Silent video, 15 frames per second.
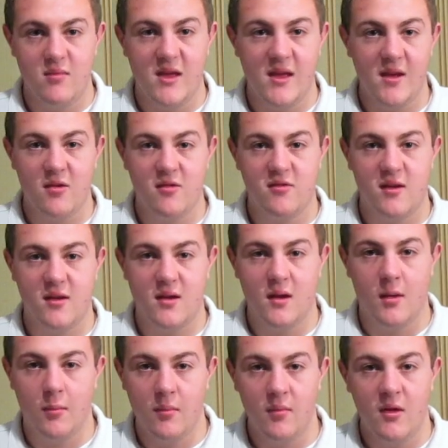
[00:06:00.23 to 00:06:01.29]
years to
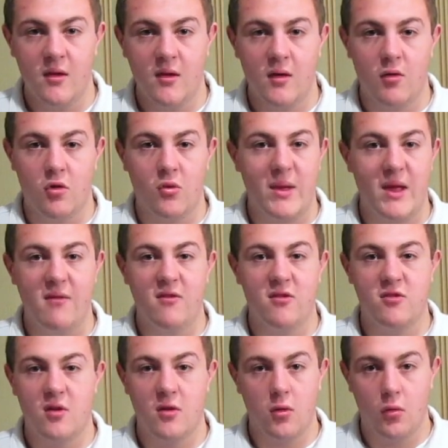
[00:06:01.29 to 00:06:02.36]
come. Or may even
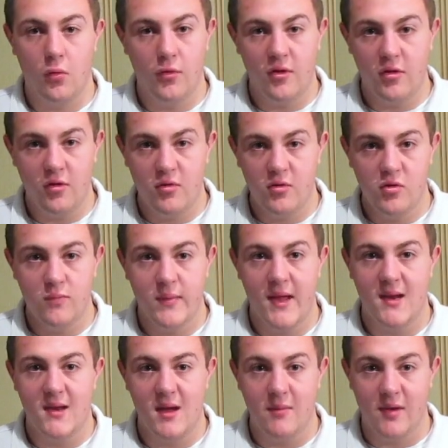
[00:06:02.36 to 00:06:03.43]
start a whole nother new
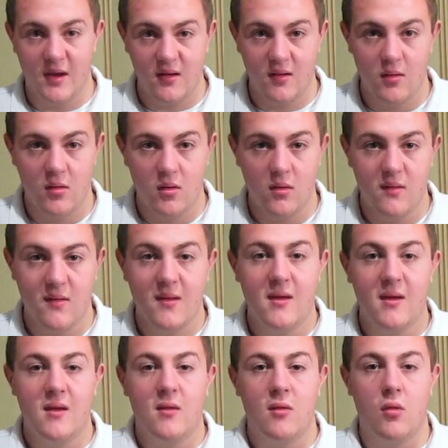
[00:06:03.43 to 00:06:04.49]
pandemic.
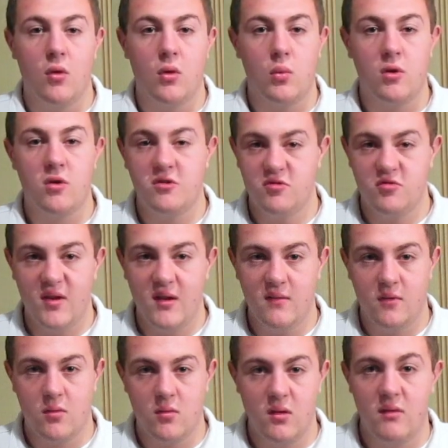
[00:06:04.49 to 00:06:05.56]
Or a worse strain of
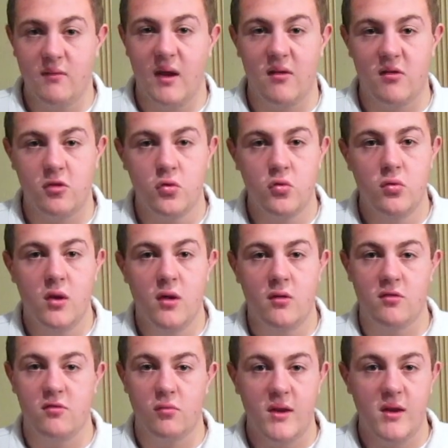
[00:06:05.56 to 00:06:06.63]
coronavirus. Who
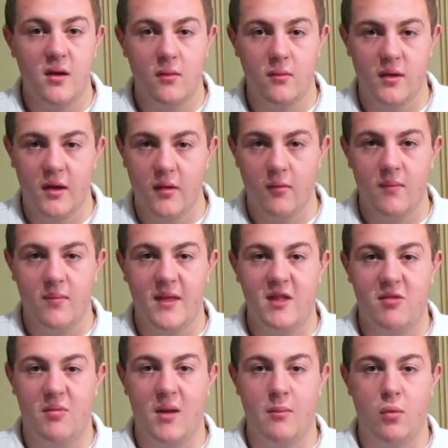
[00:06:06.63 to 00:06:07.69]
knows? We don't know.
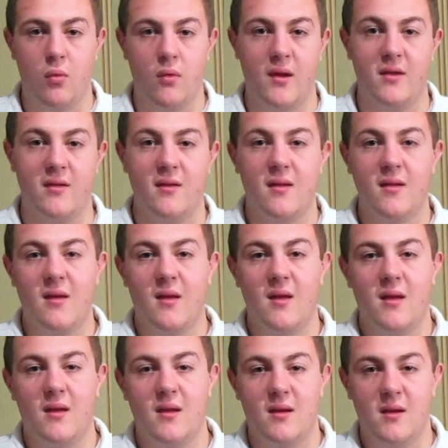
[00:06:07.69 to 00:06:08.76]
That's my point.
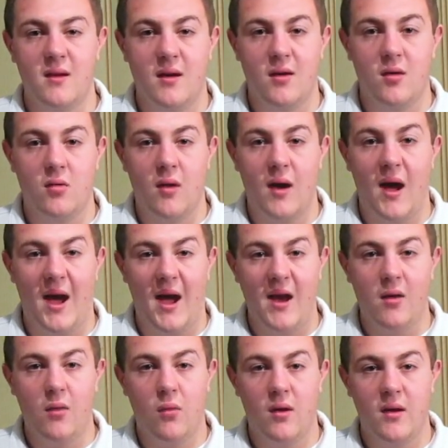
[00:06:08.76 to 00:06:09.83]
I
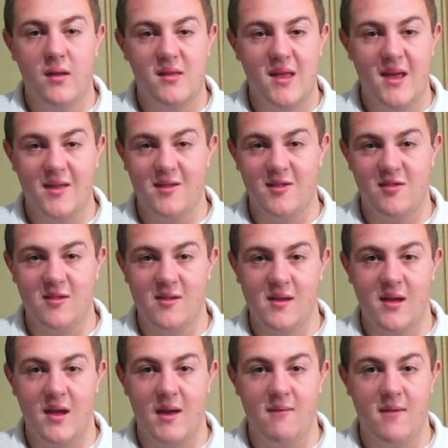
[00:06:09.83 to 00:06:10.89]
don't want to take this
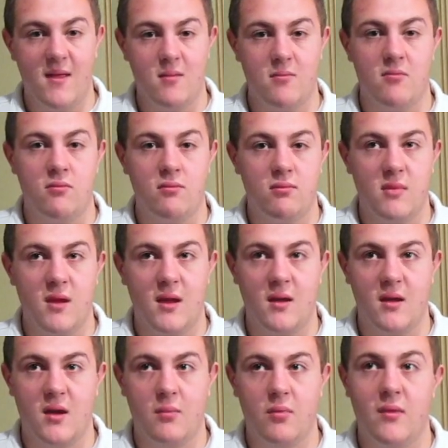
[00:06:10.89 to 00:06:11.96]
thing and then in a
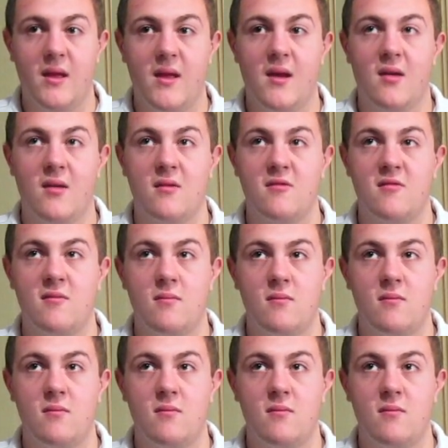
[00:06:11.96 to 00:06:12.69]
couple of years